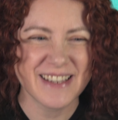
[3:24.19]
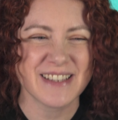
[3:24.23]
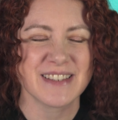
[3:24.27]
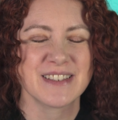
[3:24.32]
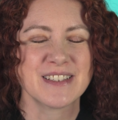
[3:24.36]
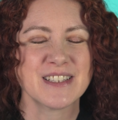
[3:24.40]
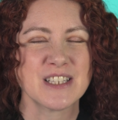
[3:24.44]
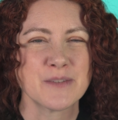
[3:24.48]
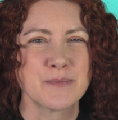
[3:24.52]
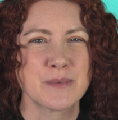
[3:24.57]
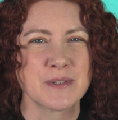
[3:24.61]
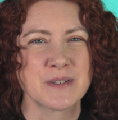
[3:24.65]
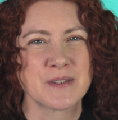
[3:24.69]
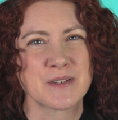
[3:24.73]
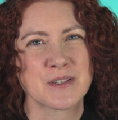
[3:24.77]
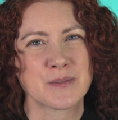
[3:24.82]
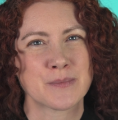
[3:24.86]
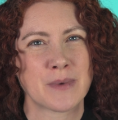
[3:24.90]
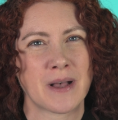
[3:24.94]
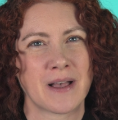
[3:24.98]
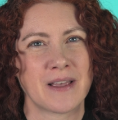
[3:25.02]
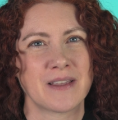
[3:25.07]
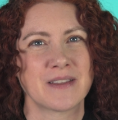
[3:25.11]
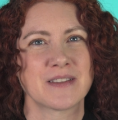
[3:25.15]
The lips are
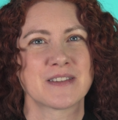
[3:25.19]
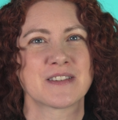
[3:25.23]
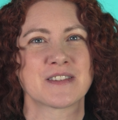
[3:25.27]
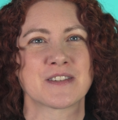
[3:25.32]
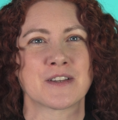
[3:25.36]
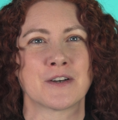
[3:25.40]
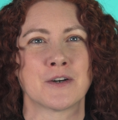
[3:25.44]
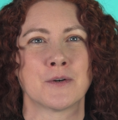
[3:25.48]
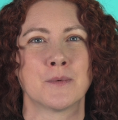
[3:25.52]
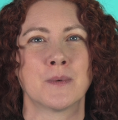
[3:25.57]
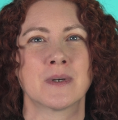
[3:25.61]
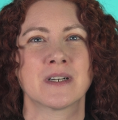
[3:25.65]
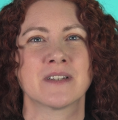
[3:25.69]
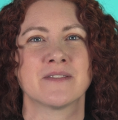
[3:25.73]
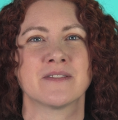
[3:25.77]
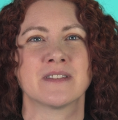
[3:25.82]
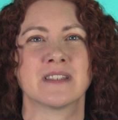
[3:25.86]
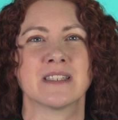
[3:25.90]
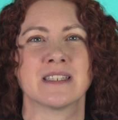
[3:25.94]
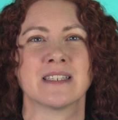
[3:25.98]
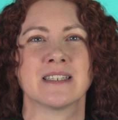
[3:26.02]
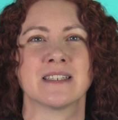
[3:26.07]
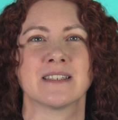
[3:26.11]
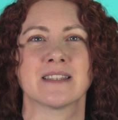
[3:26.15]
small, so one of
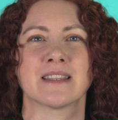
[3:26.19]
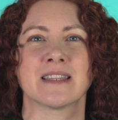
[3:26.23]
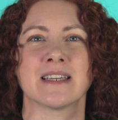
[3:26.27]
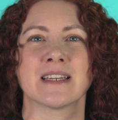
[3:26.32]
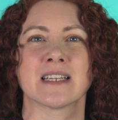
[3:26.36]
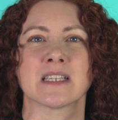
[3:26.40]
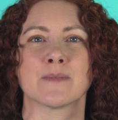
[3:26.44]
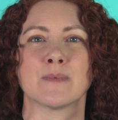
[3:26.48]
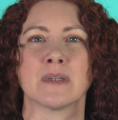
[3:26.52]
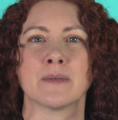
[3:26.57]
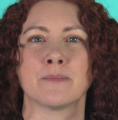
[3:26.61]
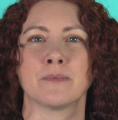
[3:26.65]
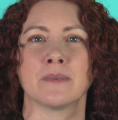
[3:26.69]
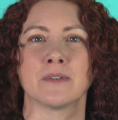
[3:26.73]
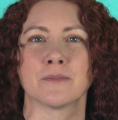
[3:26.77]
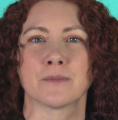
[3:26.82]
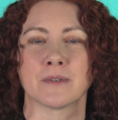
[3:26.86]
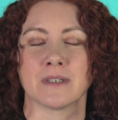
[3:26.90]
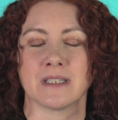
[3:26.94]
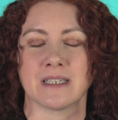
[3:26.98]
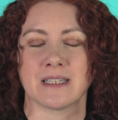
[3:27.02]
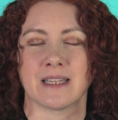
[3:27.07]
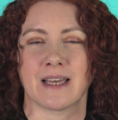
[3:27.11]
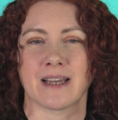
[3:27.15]
the things people
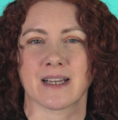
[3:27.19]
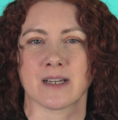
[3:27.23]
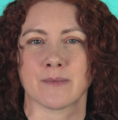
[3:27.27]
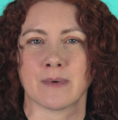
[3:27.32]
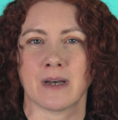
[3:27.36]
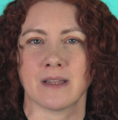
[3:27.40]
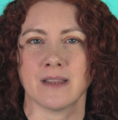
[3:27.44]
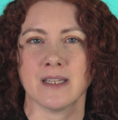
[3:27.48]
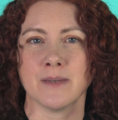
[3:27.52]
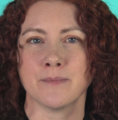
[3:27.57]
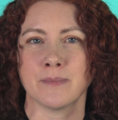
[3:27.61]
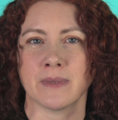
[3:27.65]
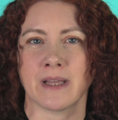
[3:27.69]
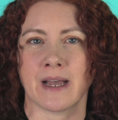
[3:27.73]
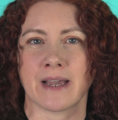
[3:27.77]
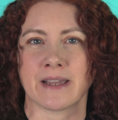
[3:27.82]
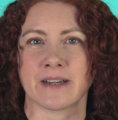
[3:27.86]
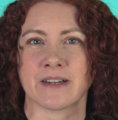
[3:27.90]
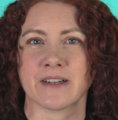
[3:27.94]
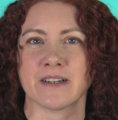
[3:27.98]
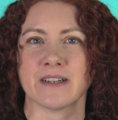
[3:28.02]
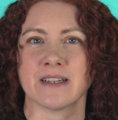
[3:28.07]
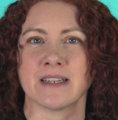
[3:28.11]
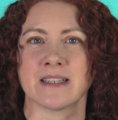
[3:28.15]
really like about lip
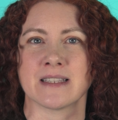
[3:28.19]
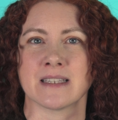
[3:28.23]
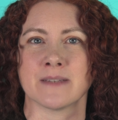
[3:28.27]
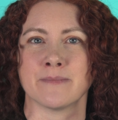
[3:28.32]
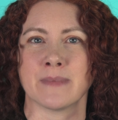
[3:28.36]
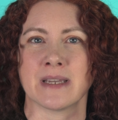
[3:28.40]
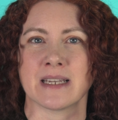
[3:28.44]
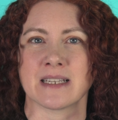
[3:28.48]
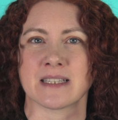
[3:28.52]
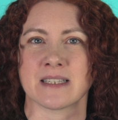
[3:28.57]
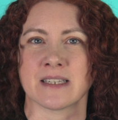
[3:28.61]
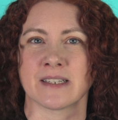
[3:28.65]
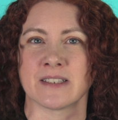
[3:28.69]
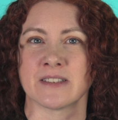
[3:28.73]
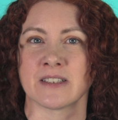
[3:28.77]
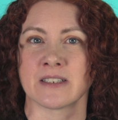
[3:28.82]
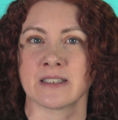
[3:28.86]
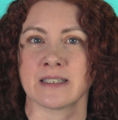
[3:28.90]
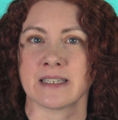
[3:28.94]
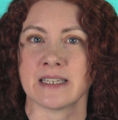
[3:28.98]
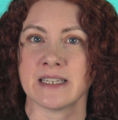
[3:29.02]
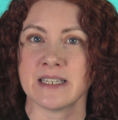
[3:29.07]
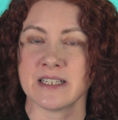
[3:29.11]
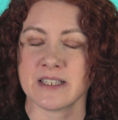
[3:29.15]
liner is it makes it a
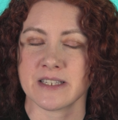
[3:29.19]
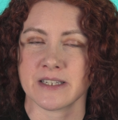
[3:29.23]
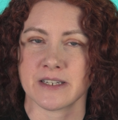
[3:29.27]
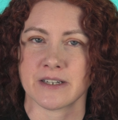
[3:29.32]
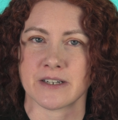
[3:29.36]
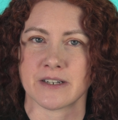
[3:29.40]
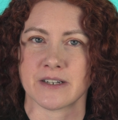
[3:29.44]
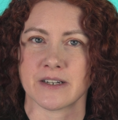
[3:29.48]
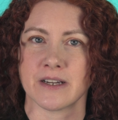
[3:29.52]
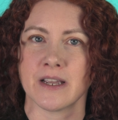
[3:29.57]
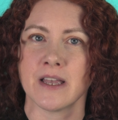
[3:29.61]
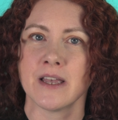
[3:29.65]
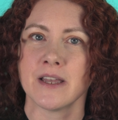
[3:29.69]
little easier